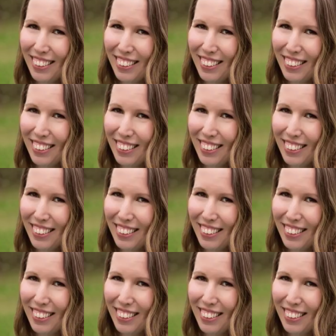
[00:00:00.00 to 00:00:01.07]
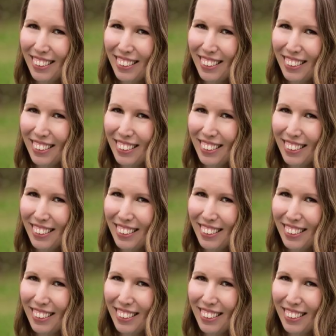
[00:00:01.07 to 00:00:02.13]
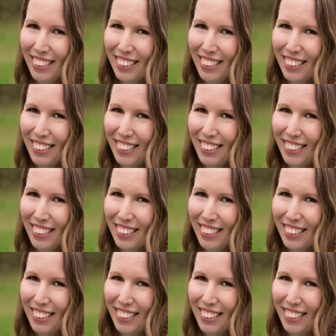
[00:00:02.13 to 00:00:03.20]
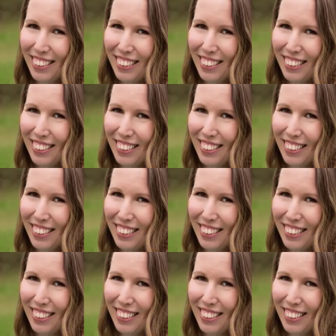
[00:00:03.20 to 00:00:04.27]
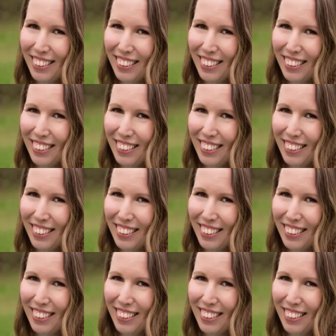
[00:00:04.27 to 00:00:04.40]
The face doesn't move, so there is nothing to read.